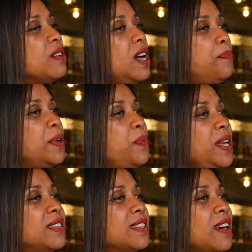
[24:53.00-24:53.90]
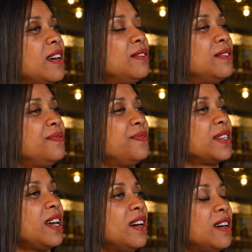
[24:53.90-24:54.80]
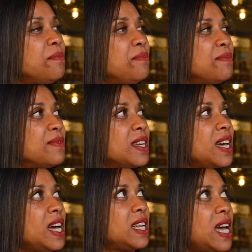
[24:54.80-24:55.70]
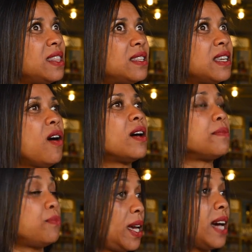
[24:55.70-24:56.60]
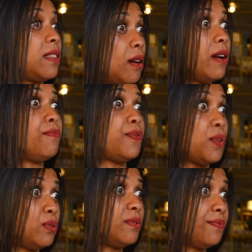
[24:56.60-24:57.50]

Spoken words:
a couple of weeks ago and at the time we had the Grenfell